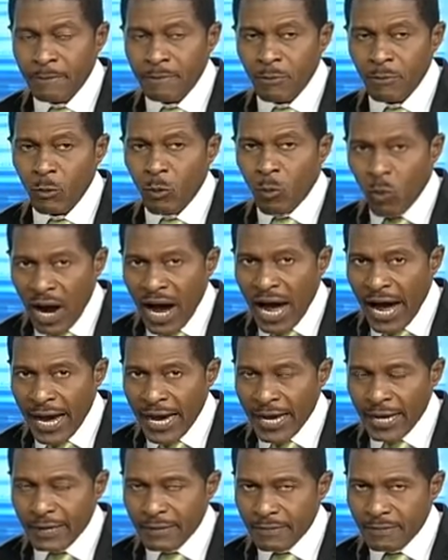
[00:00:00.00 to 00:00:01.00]

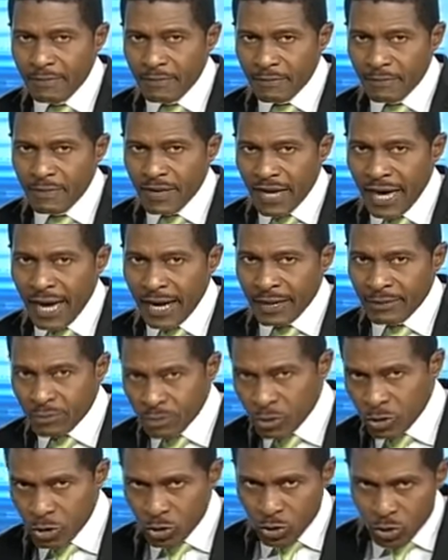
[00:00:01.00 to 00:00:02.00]
why they are
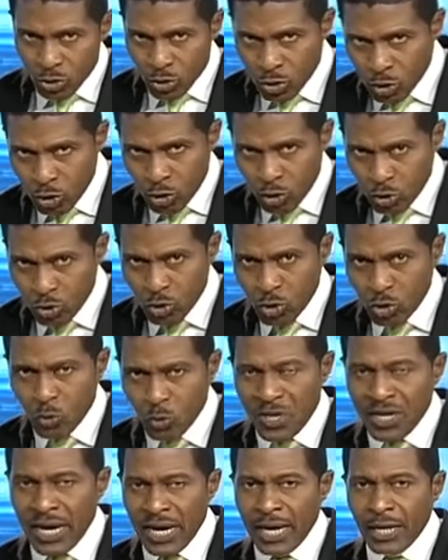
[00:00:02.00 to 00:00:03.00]

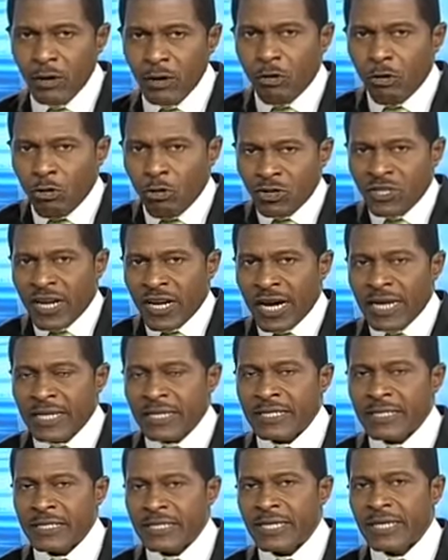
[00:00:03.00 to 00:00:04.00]
doing an
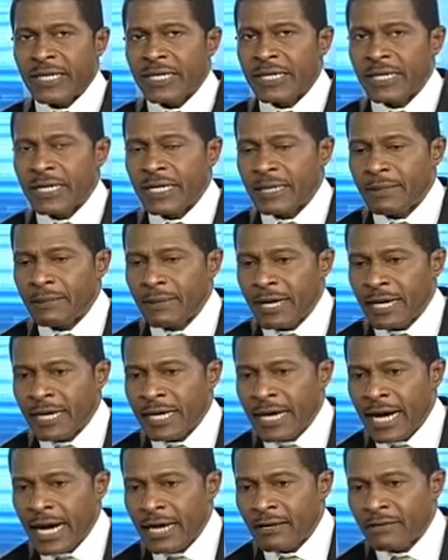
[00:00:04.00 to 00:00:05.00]
ordered
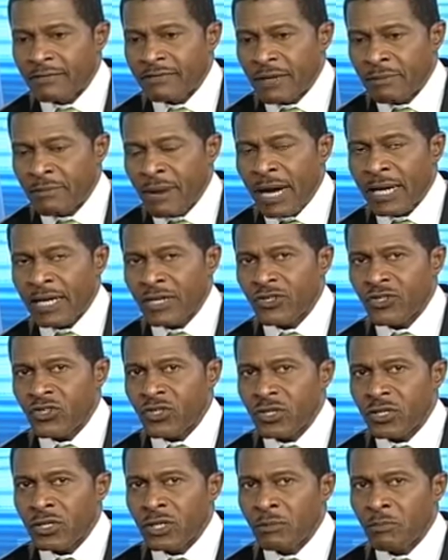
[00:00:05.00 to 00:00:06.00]
kind of a market,
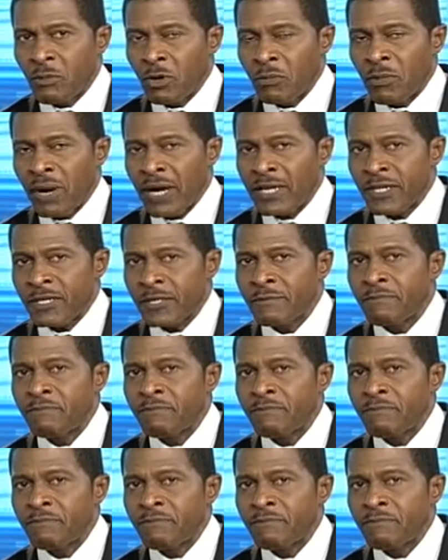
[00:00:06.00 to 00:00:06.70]
the bond market.